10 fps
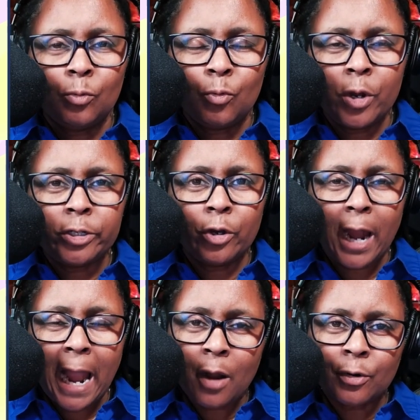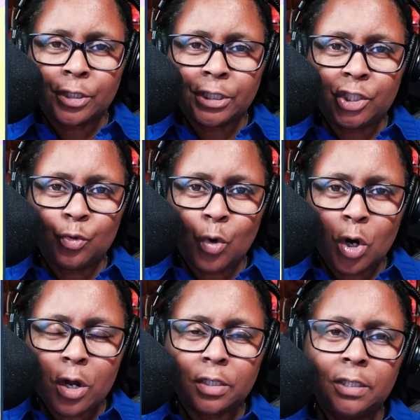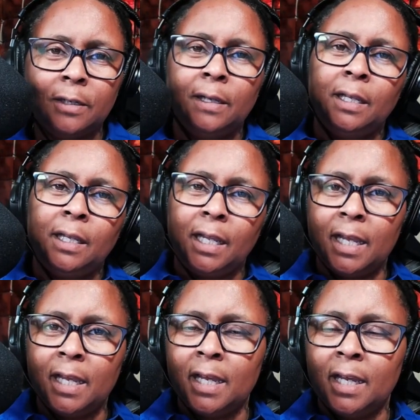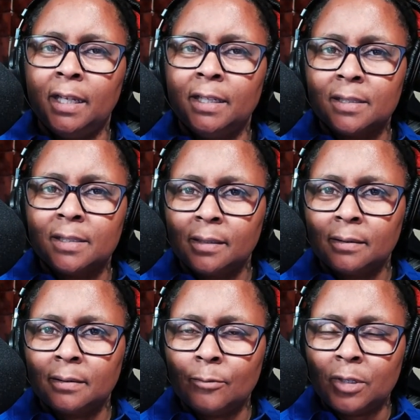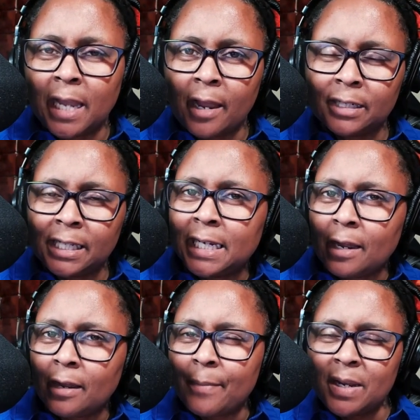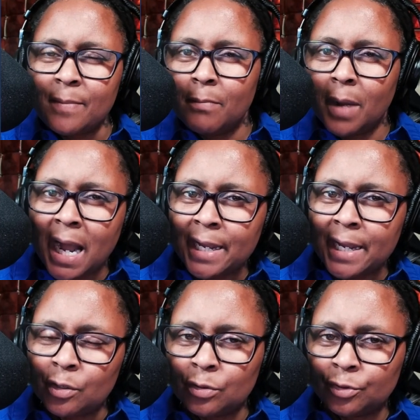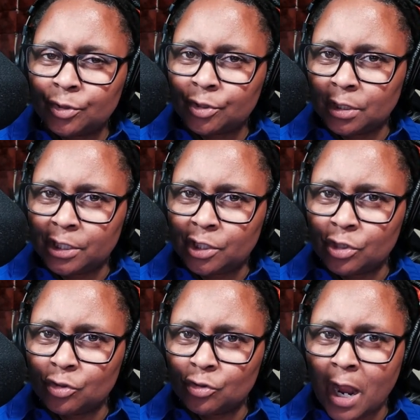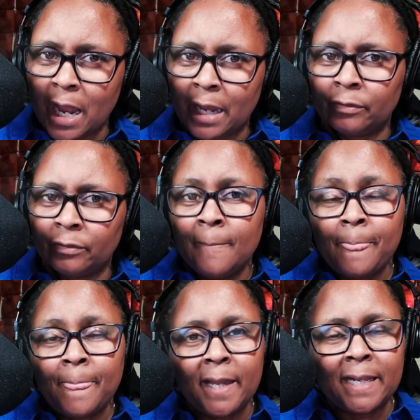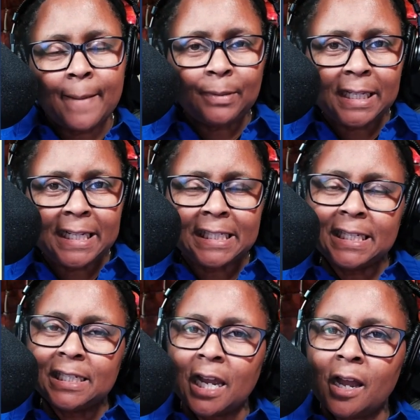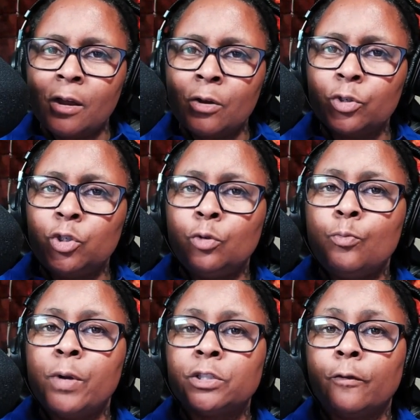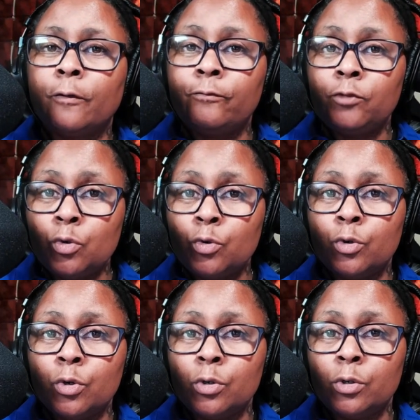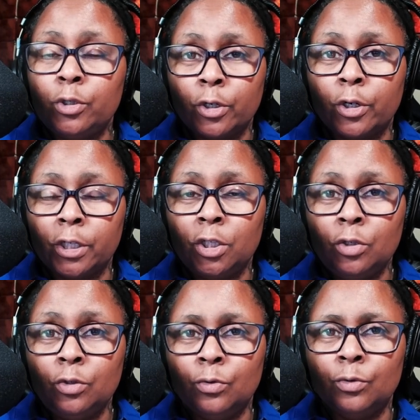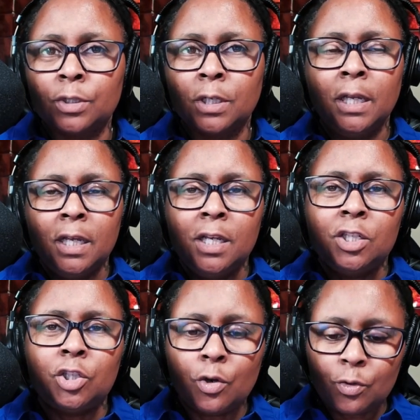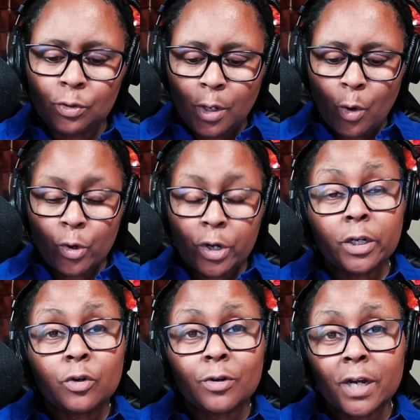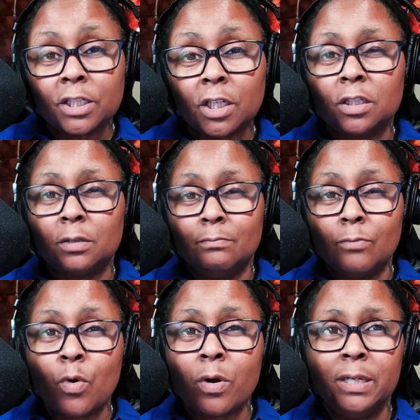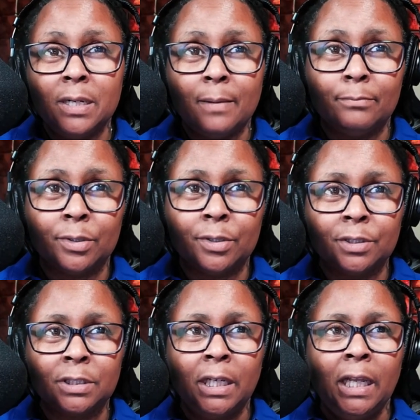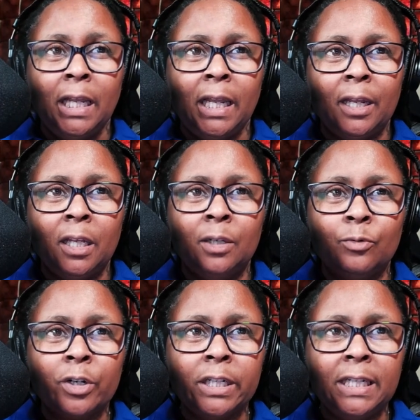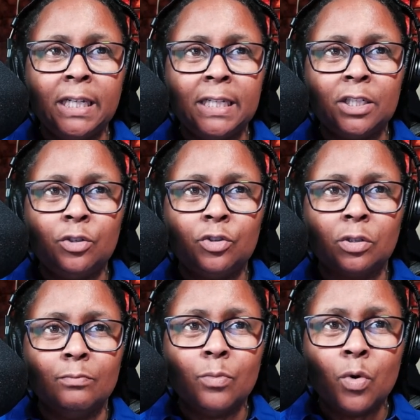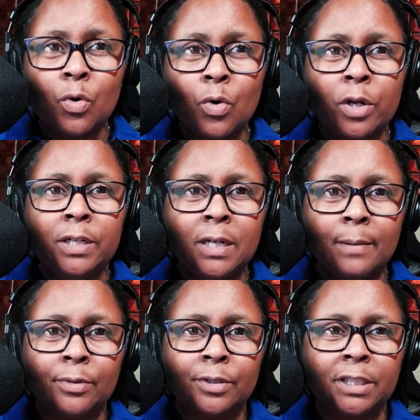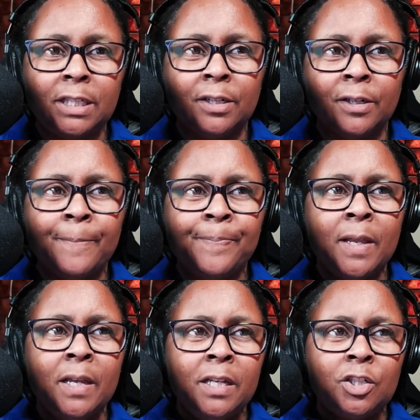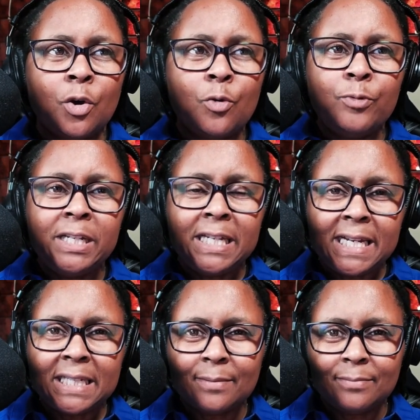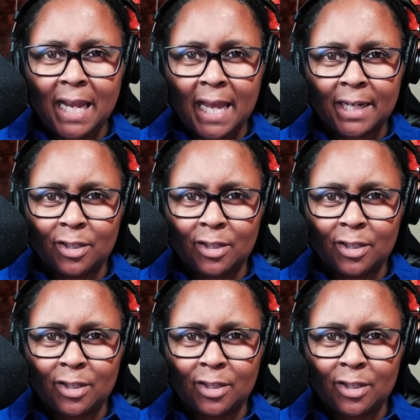your hours that you worked, and we calculated out how many miles that you can drive. And that plays into how much fuel you're going to use. So we're going to crunch some more numbers, and we're going to get into some more numbers here. So we need some data,